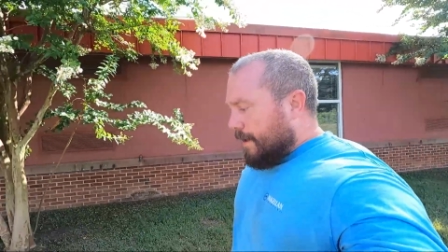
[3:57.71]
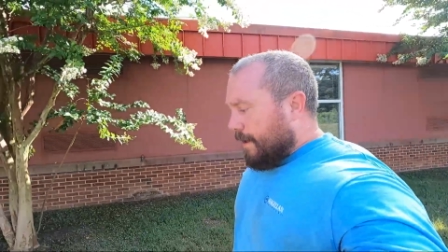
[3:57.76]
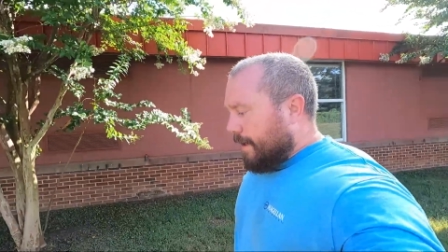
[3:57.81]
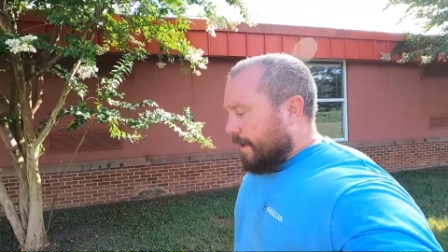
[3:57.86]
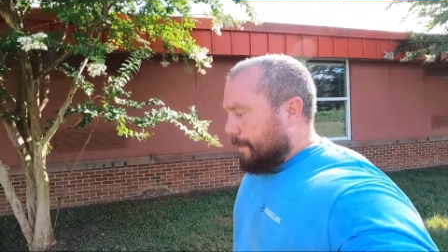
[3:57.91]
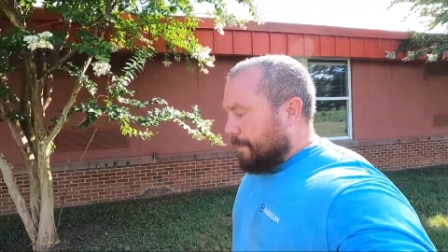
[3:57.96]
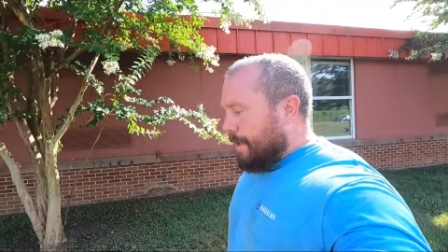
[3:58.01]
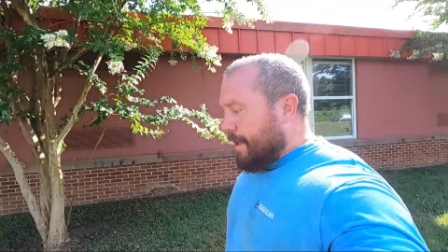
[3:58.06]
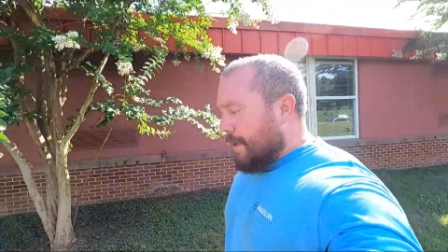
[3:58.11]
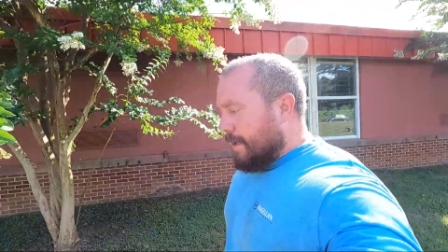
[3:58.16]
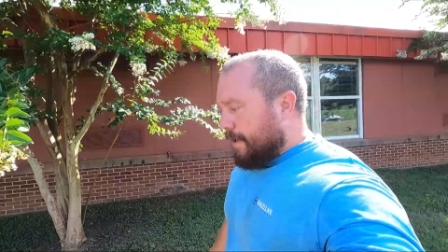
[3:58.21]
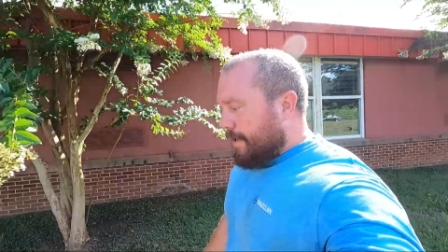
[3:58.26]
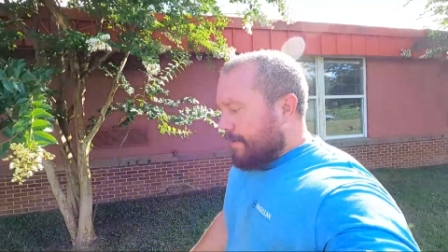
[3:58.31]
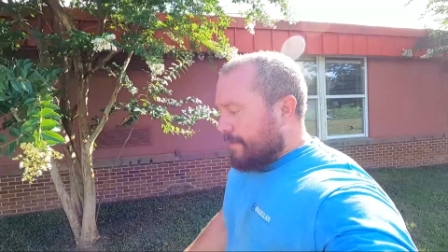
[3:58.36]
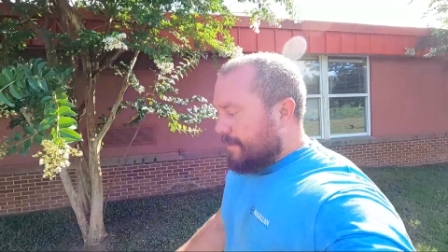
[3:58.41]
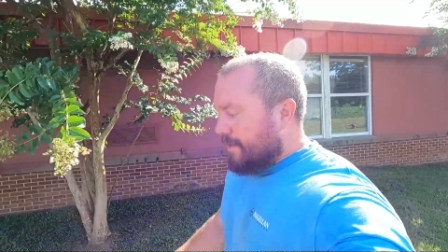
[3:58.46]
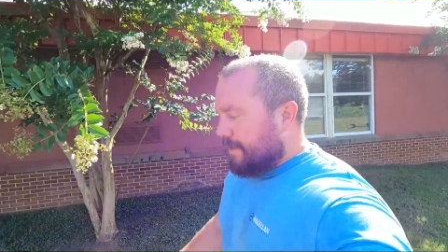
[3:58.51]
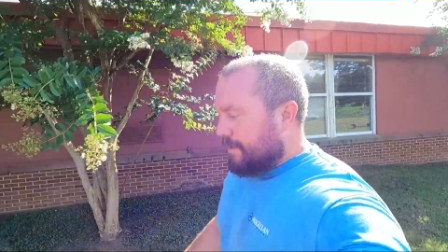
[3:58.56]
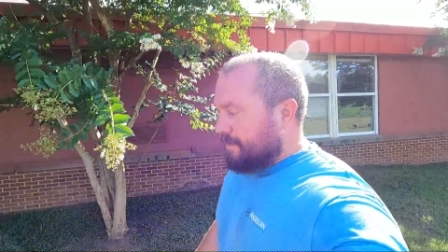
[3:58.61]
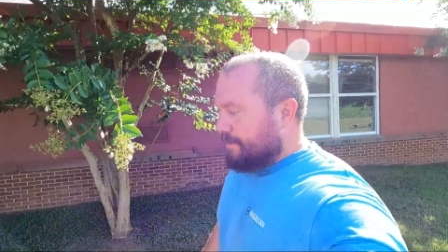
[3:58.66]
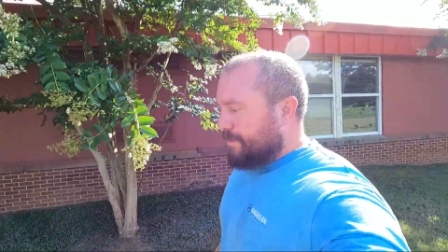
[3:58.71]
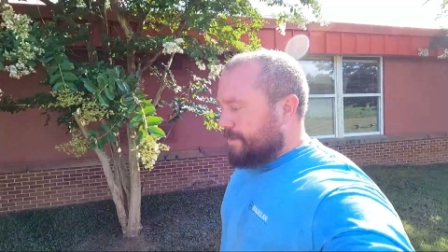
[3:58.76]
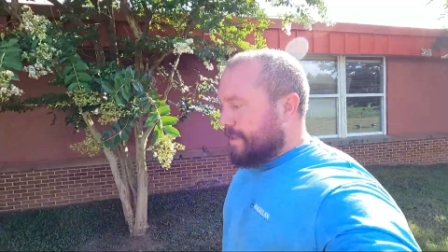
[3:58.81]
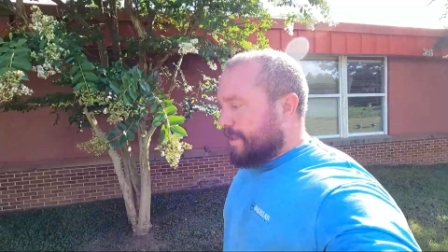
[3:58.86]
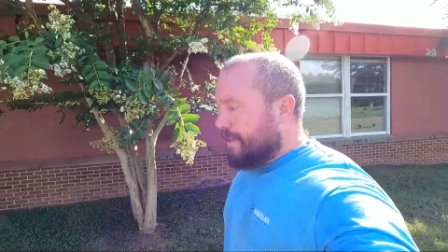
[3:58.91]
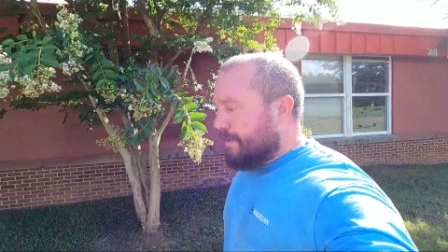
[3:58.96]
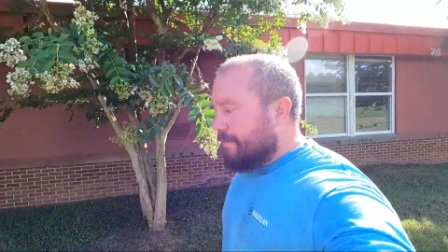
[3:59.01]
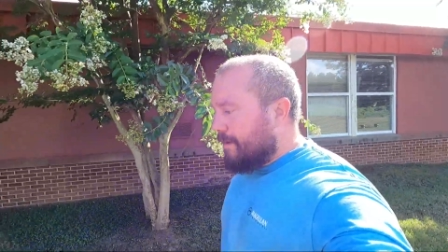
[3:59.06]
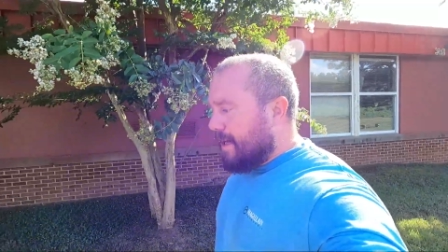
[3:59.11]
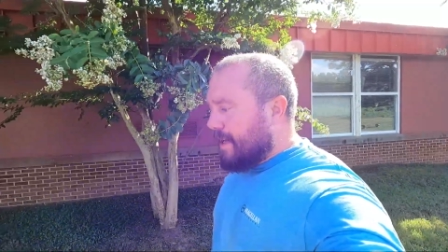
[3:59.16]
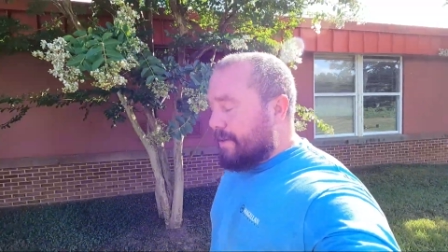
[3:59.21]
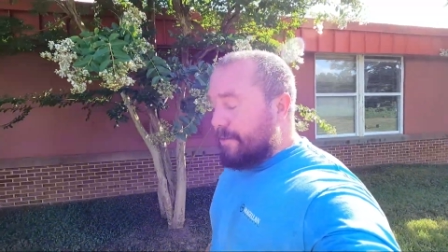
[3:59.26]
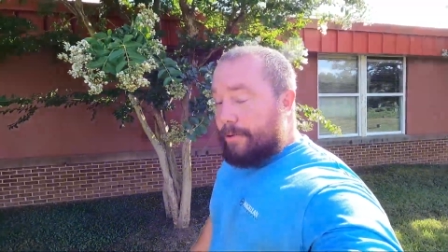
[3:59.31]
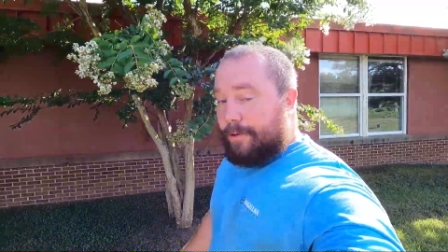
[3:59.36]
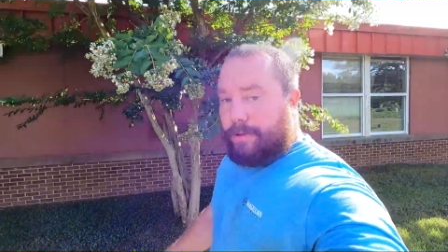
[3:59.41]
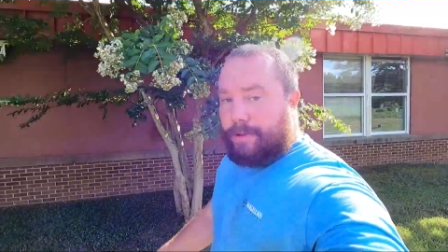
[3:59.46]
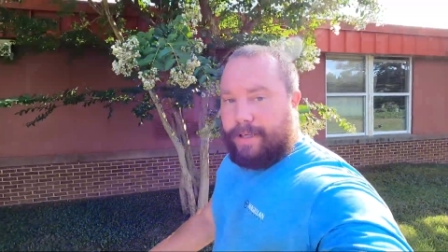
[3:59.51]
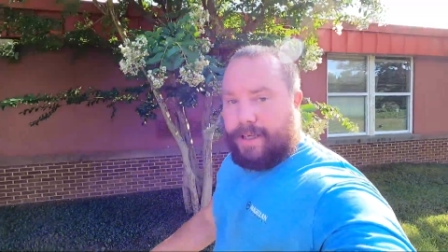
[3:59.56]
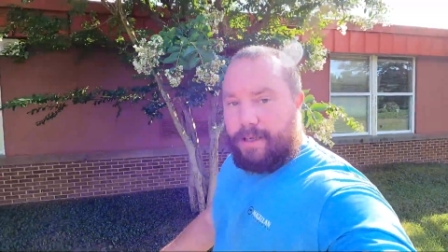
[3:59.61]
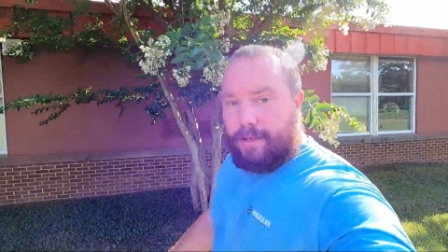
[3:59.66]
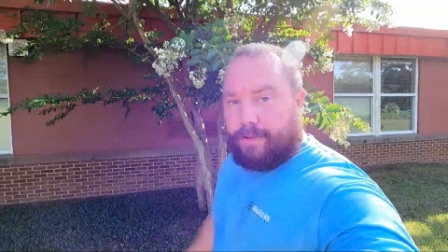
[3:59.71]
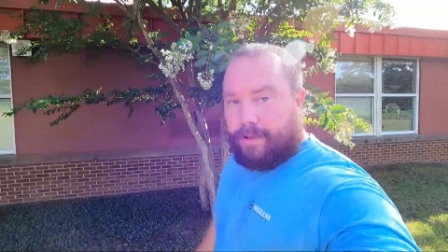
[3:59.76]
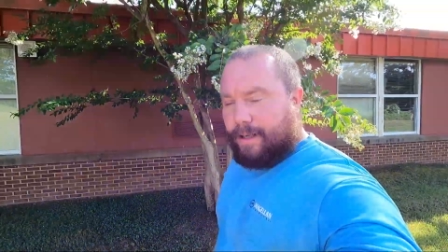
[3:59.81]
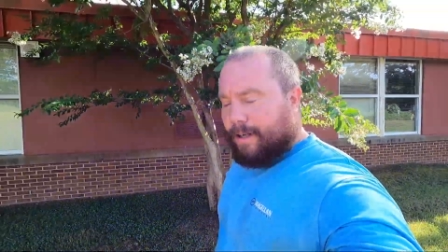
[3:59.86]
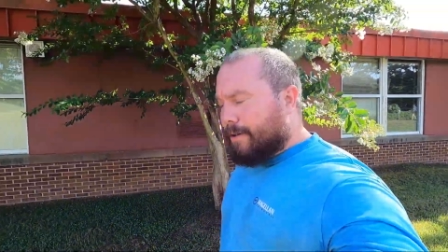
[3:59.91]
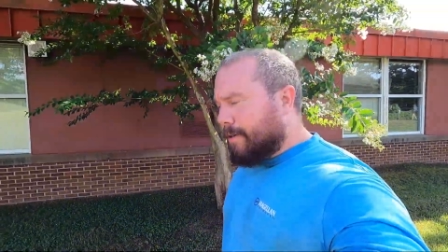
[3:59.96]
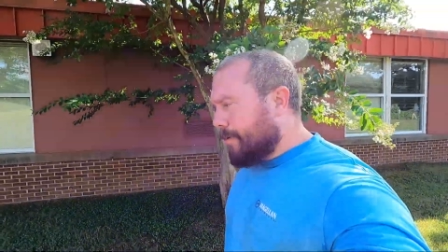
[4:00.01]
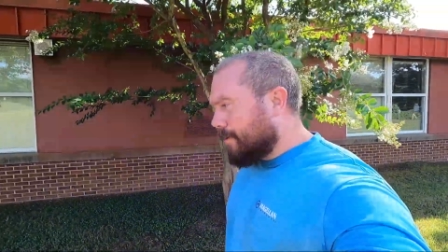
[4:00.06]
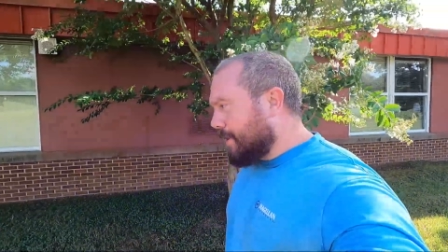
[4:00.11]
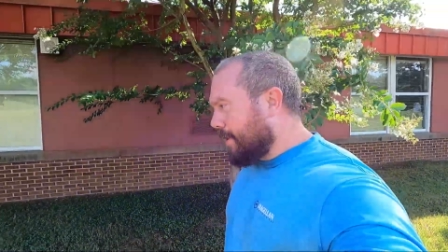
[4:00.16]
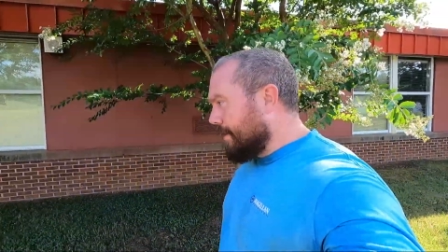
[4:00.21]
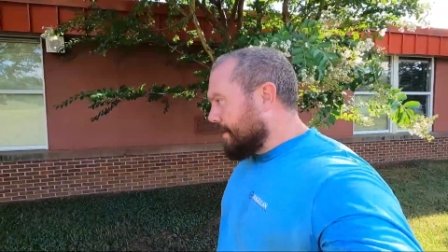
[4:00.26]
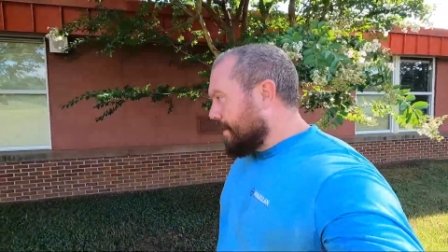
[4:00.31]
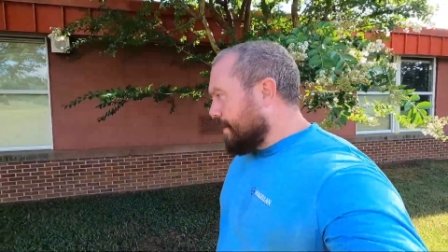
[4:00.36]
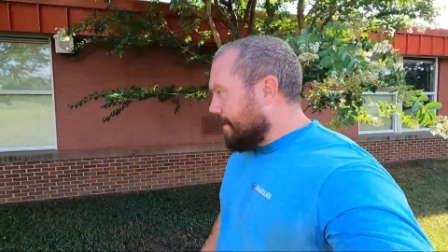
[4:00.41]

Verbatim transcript: um, to signify that we're going to get anything old.